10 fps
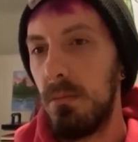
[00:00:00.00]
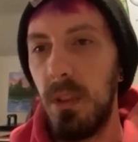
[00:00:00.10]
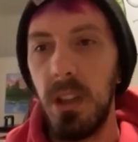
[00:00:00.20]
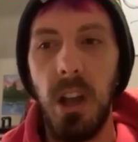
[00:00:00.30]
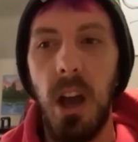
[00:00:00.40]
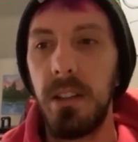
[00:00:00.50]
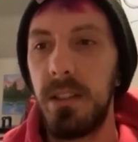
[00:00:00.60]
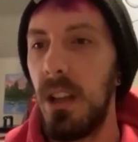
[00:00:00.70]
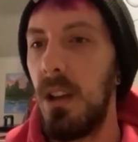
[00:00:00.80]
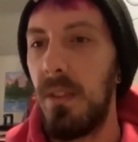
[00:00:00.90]
the God
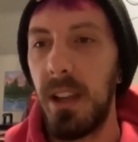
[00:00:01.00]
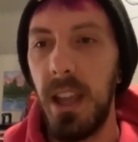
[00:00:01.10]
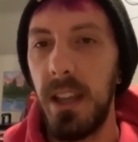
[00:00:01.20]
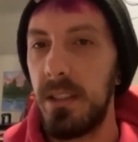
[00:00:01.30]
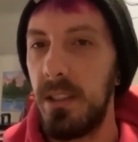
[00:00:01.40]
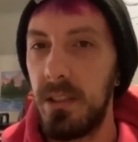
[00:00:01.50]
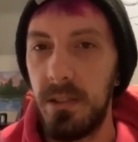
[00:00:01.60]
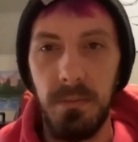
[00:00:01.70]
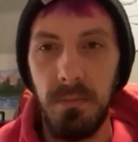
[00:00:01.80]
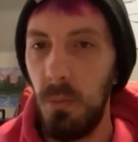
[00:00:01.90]
self, I guess,
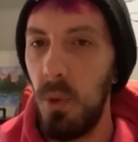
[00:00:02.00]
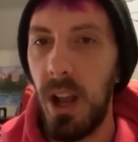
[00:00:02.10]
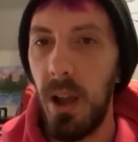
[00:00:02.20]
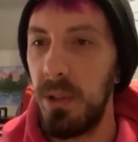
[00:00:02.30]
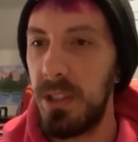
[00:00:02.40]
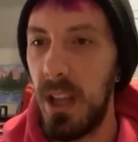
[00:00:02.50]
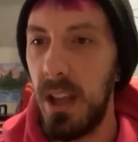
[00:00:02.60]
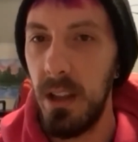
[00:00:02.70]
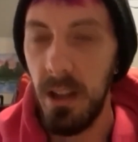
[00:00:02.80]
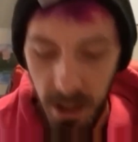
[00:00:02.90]
is what I would
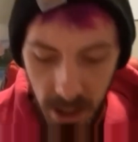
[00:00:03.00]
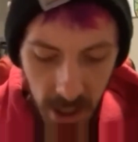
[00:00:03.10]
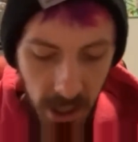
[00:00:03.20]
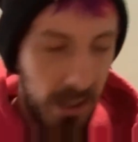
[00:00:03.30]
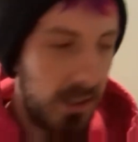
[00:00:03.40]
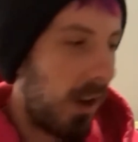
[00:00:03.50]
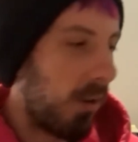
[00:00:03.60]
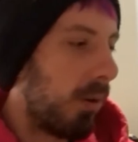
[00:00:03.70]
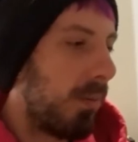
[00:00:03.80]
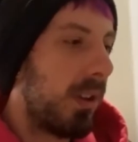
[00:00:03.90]
say. It's
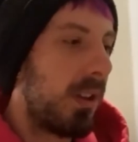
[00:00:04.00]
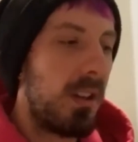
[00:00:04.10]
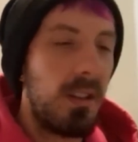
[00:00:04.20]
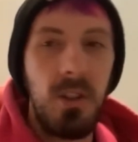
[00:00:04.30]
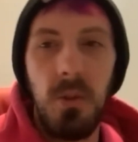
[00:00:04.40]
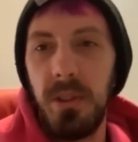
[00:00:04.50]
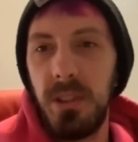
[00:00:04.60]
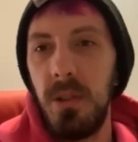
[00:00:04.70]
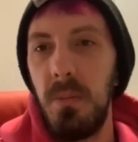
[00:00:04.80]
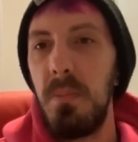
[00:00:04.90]
our ability as humans
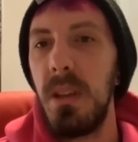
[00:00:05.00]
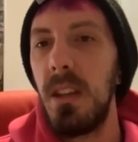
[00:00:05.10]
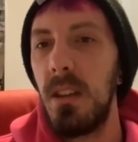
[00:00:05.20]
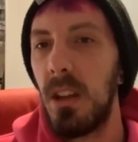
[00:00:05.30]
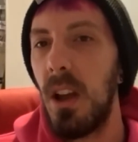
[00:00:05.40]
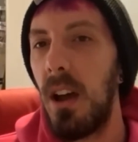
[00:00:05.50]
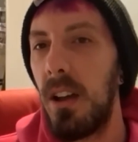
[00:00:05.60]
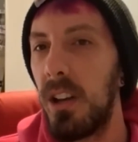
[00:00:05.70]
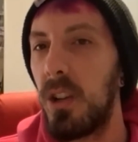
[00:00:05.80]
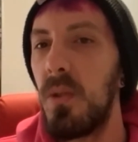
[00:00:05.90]
to be the God
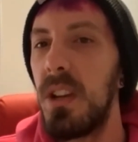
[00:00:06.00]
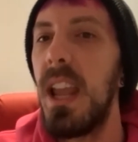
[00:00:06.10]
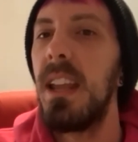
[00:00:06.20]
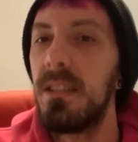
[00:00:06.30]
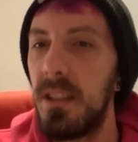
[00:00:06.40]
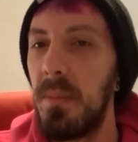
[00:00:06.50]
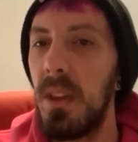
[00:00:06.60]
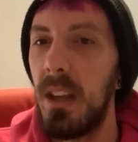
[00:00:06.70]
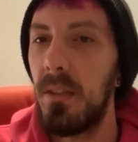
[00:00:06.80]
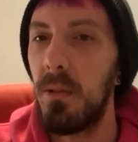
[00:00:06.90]
and create
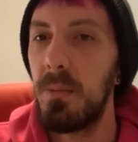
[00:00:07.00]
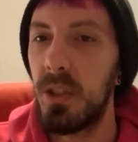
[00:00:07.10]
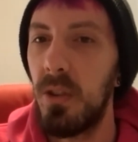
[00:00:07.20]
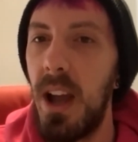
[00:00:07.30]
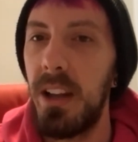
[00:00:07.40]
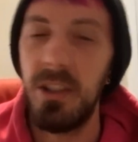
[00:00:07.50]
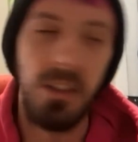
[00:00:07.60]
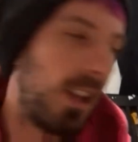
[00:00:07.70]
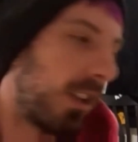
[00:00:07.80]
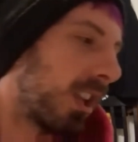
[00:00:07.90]
something from scratch and
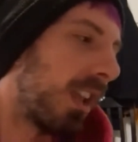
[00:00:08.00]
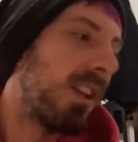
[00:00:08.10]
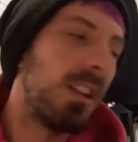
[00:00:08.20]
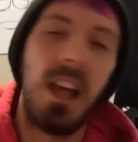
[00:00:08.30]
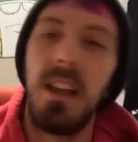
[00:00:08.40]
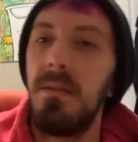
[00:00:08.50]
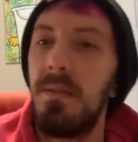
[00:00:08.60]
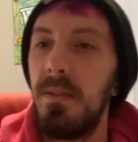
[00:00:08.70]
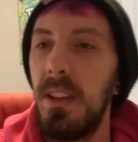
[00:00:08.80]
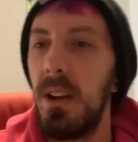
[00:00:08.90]
like give it life
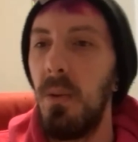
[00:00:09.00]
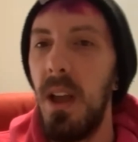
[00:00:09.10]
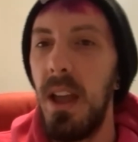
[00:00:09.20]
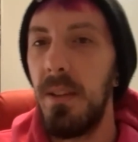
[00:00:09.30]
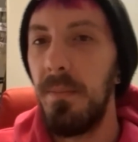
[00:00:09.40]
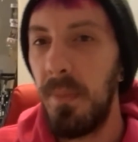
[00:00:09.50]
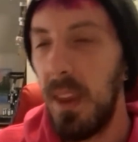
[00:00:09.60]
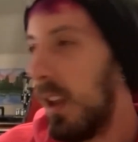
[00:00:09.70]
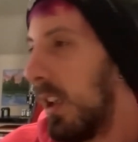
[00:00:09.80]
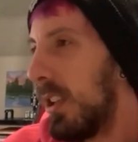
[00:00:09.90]
in a way.
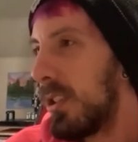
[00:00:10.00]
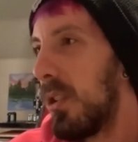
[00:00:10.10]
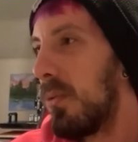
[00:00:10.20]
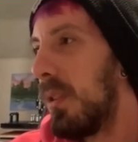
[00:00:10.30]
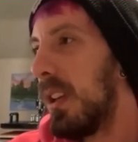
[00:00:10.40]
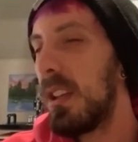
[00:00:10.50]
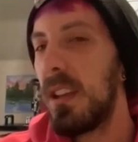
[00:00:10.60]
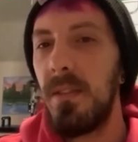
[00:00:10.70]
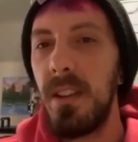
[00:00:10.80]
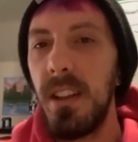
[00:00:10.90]
So really,
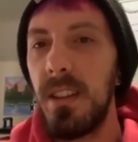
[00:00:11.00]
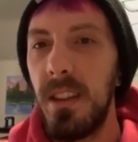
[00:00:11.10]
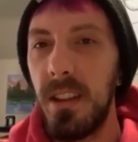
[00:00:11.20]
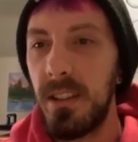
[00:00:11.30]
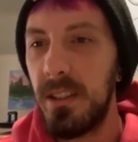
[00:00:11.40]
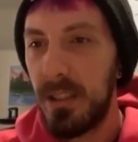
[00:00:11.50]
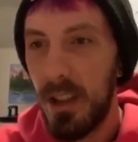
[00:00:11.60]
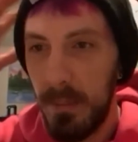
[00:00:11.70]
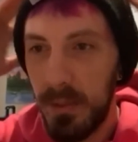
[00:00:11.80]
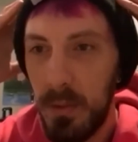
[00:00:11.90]
if anything
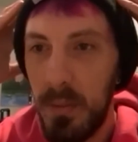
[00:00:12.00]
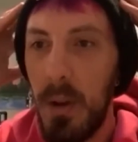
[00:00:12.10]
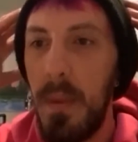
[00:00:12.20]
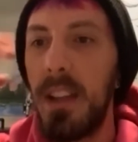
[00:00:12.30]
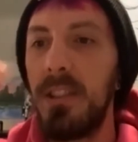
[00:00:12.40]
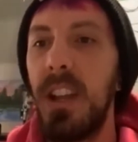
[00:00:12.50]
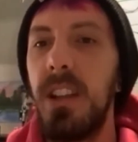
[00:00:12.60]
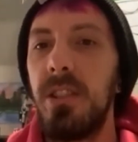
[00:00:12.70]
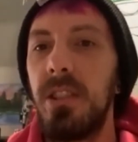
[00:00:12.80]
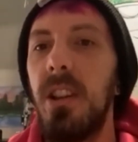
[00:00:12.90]
comes from your
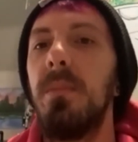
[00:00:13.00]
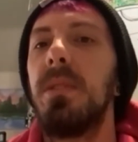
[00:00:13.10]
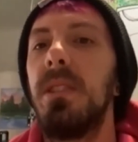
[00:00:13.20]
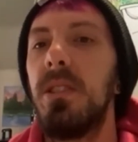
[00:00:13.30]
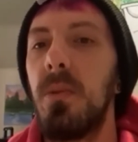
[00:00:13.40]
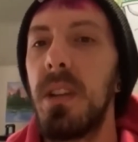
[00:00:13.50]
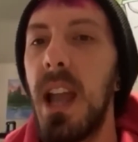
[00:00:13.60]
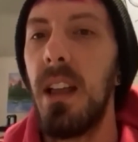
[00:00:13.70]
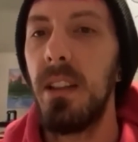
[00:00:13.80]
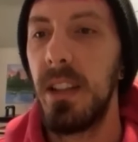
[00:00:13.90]
imagination, comes into
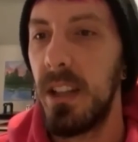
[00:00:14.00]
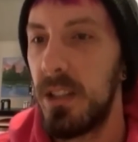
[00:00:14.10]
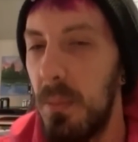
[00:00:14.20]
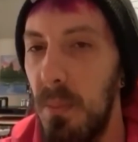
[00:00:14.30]
reality, it's